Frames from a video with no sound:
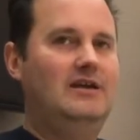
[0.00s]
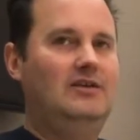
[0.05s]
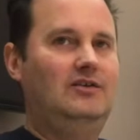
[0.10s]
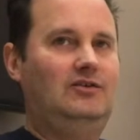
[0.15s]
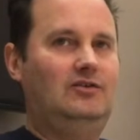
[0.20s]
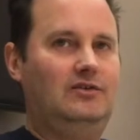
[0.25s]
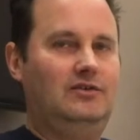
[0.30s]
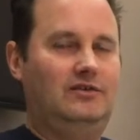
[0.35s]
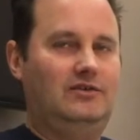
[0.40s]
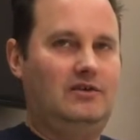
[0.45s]

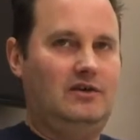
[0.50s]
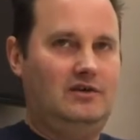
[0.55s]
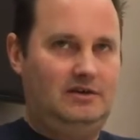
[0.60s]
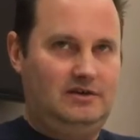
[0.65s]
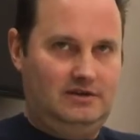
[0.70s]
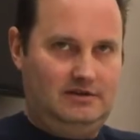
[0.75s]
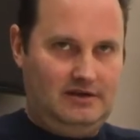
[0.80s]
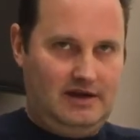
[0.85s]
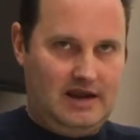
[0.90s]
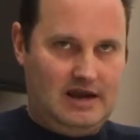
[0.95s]
So they'll
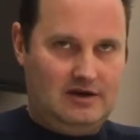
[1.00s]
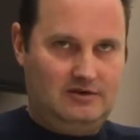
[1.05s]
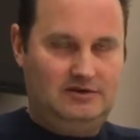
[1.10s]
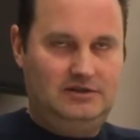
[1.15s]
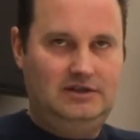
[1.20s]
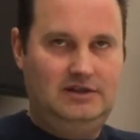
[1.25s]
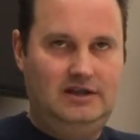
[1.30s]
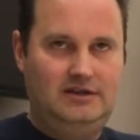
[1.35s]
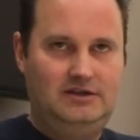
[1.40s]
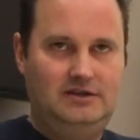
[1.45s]
start now
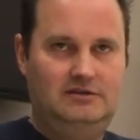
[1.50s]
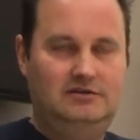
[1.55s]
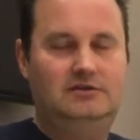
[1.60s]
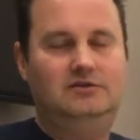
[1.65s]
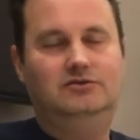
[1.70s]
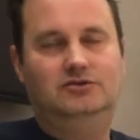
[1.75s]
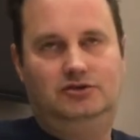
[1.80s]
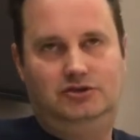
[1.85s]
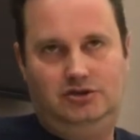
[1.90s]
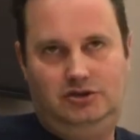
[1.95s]
to the end of,
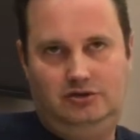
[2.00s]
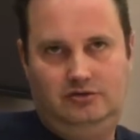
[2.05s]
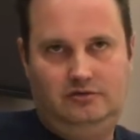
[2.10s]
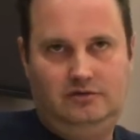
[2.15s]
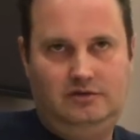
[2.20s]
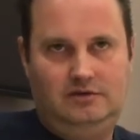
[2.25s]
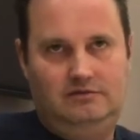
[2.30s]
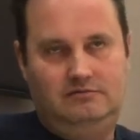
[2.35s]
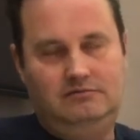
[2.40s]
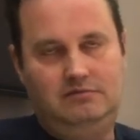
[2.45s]
till
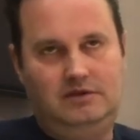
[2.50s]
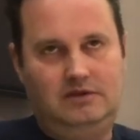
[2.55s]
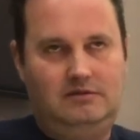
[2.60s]
June.